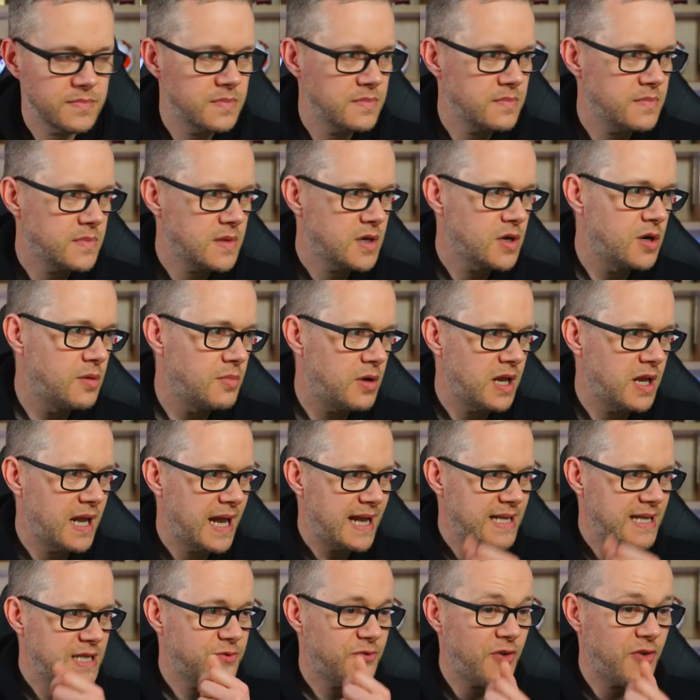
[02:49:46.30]
Come on,
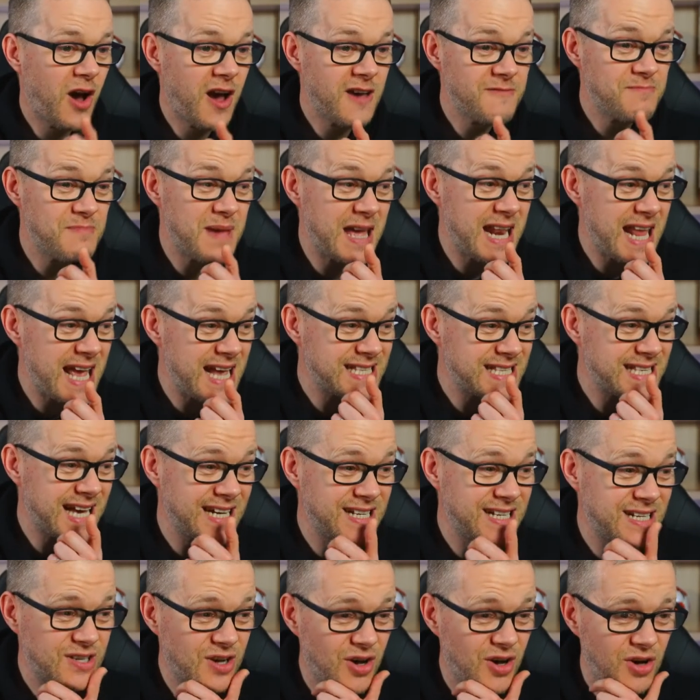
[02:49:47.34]
lads. Five minutes
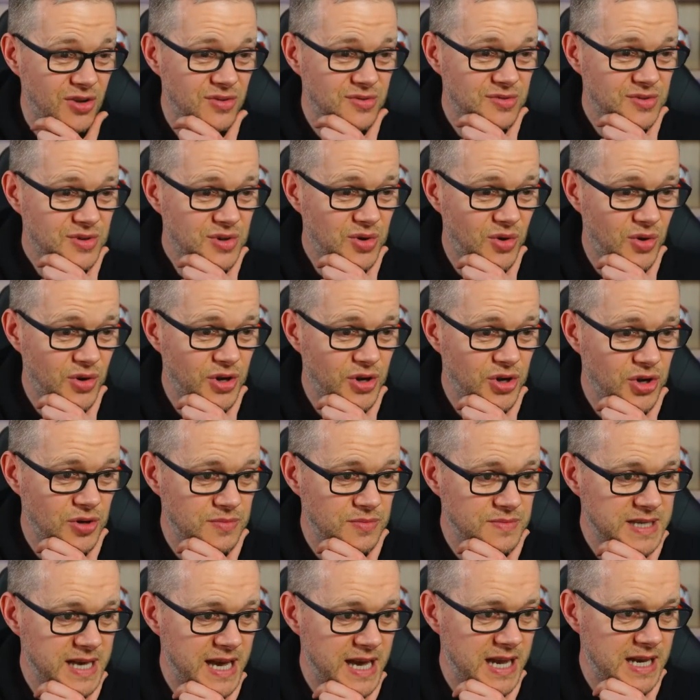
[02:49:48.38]
added on. Corner
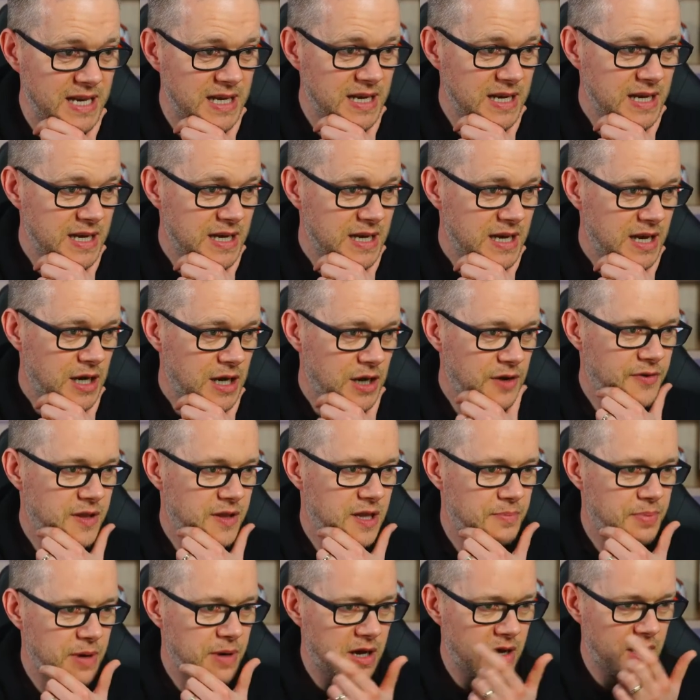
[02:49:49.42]
comes in. Over the
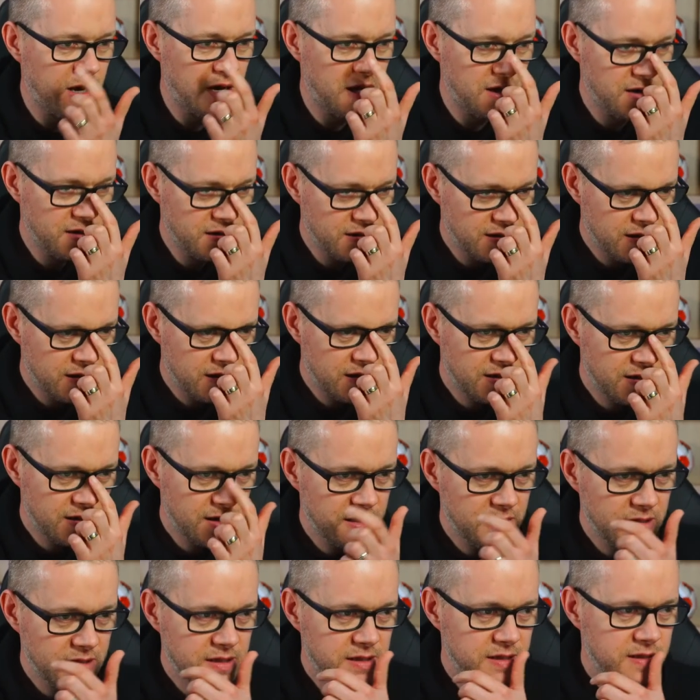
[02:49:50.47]
bar.
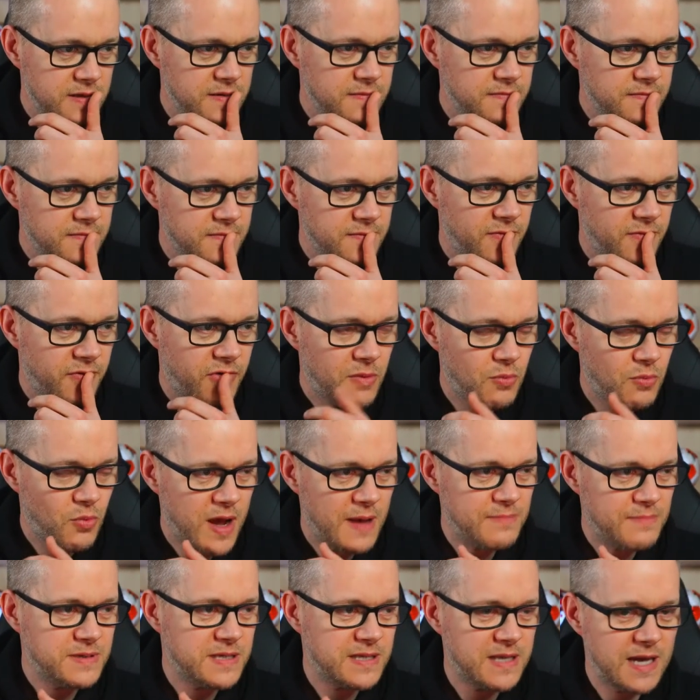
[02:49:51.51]
From
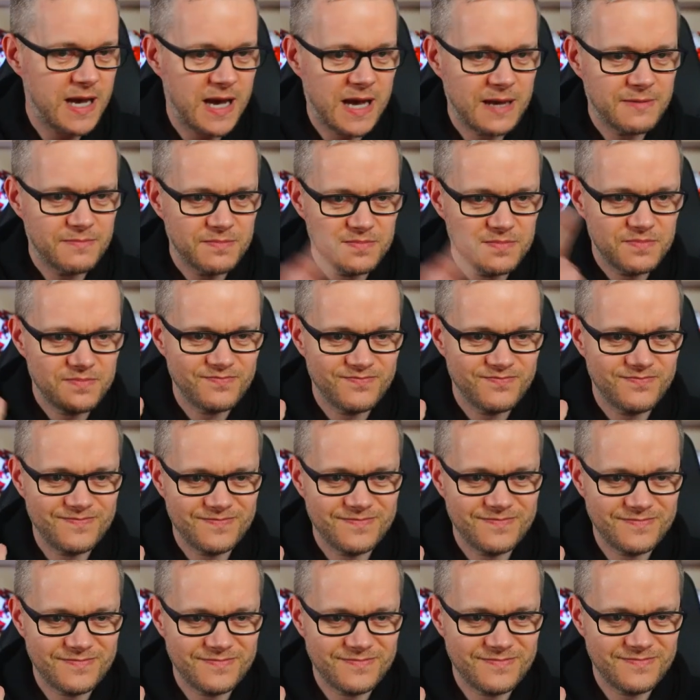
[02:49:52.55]
Webster.
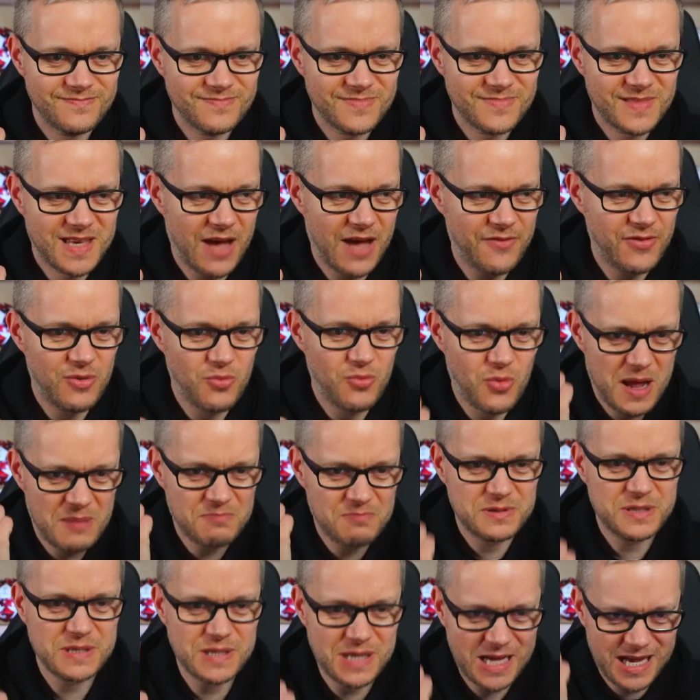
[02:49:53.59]
Kevin
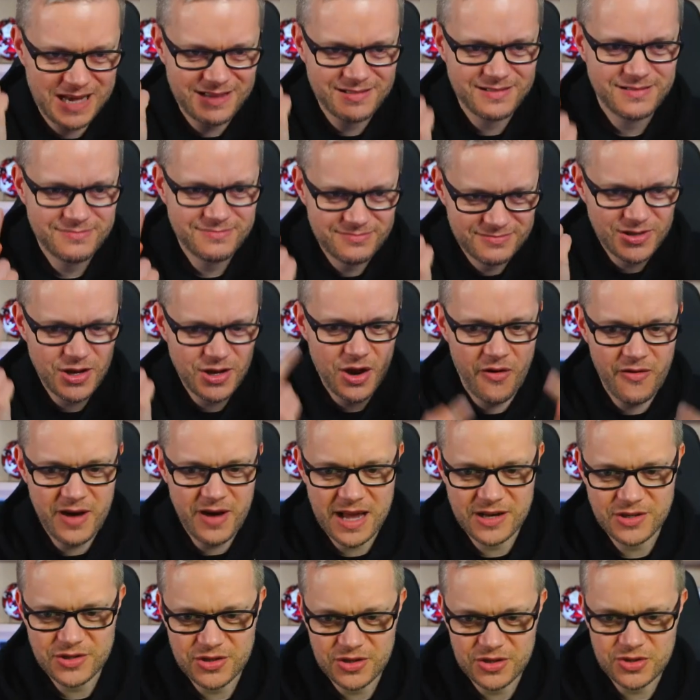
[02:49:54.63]
Webster.
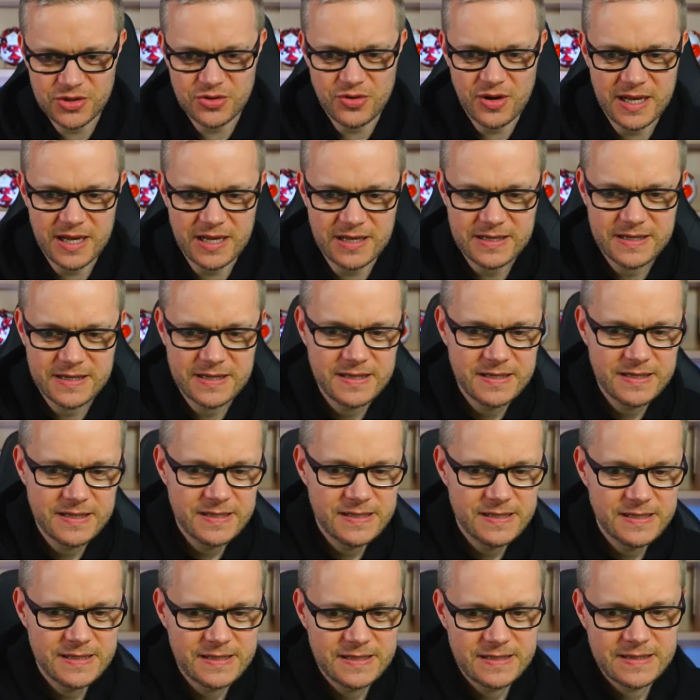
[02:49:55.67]
Coronation Street.
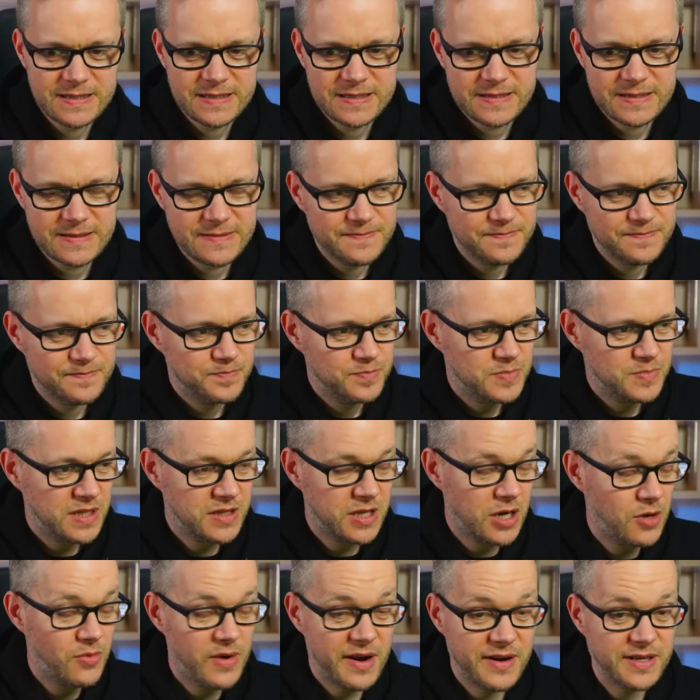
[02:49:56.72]
I don't
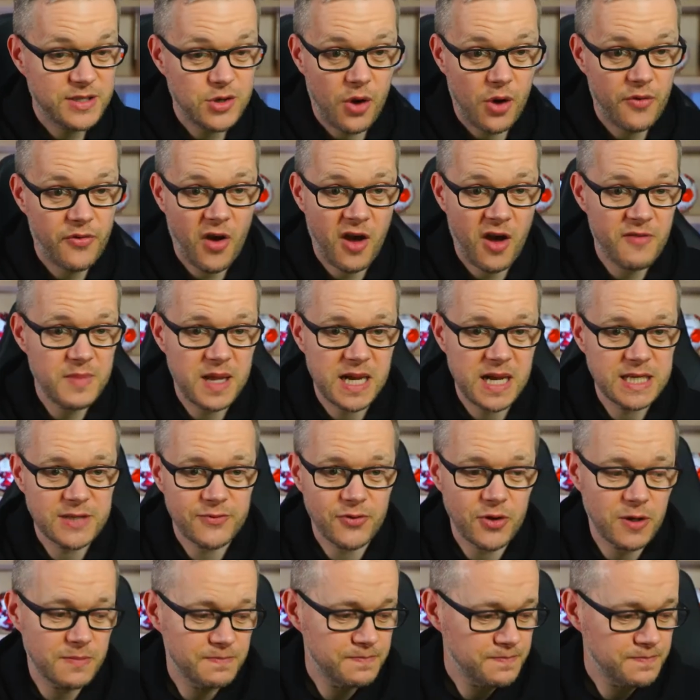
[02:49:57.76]
know where he's got five minutes from.